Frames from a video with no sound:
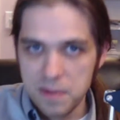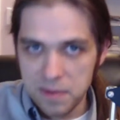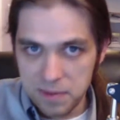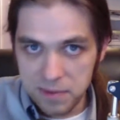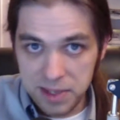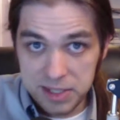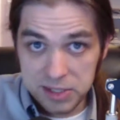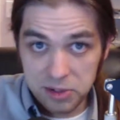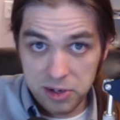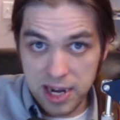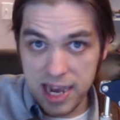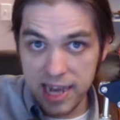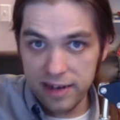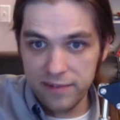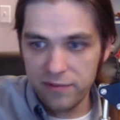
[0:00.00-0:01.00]
These are
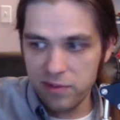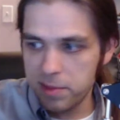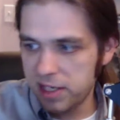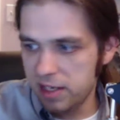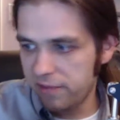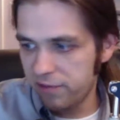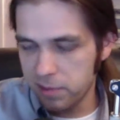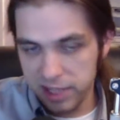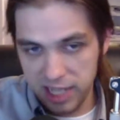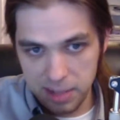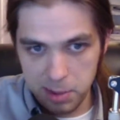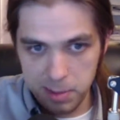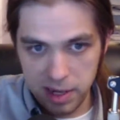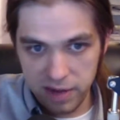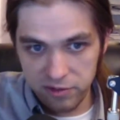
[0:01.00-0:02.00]
not from a game
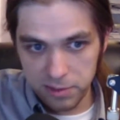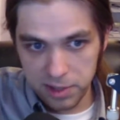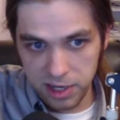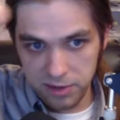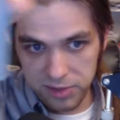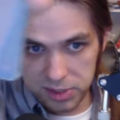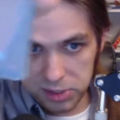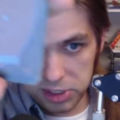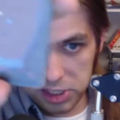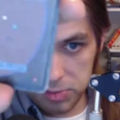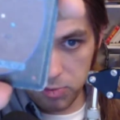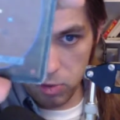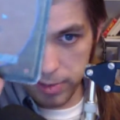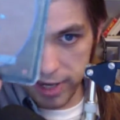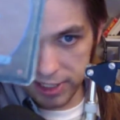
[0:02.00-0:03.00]
I'm not familiar with. These are just
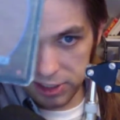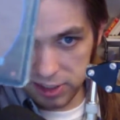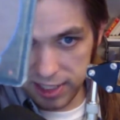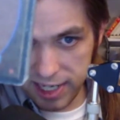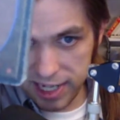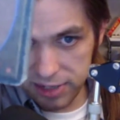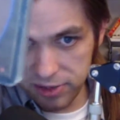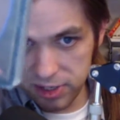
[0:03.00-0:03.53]
more Magic the Gathering